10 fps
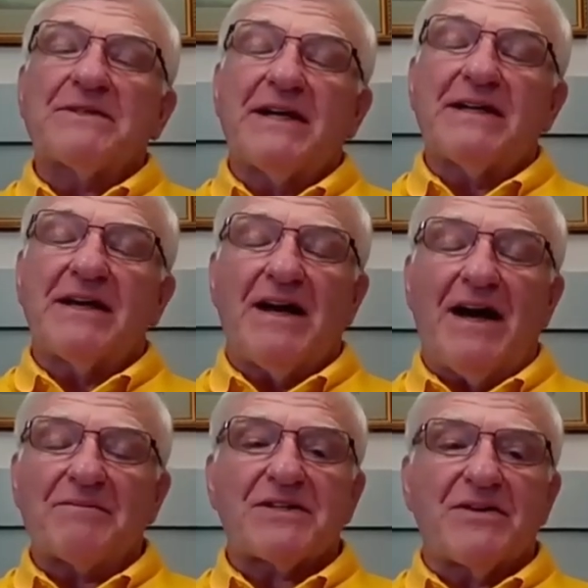But I'm
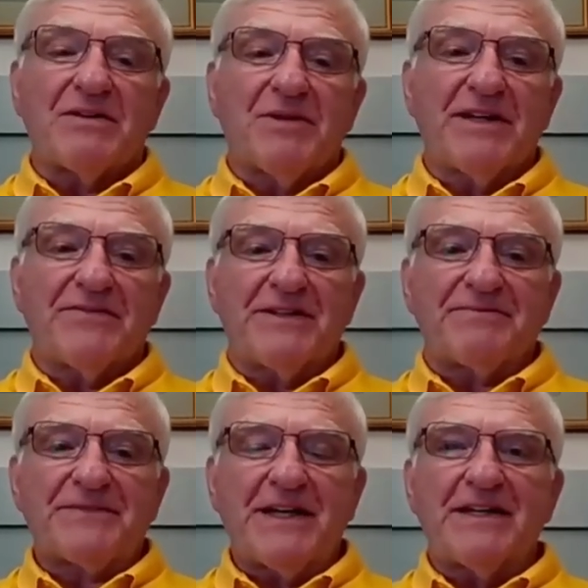telling you, I'm starting to
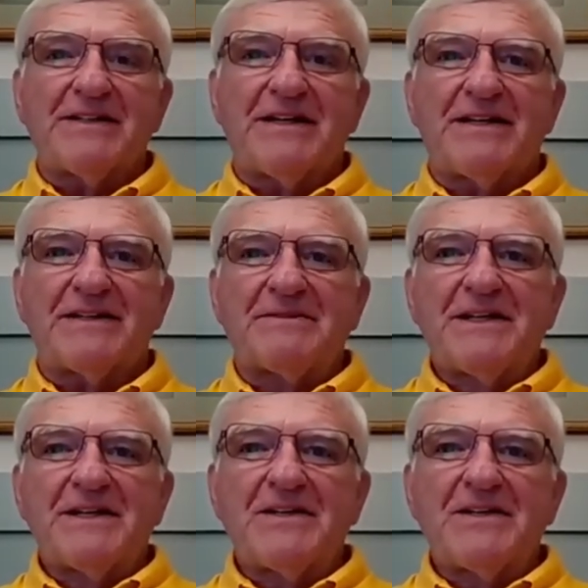believe it. And,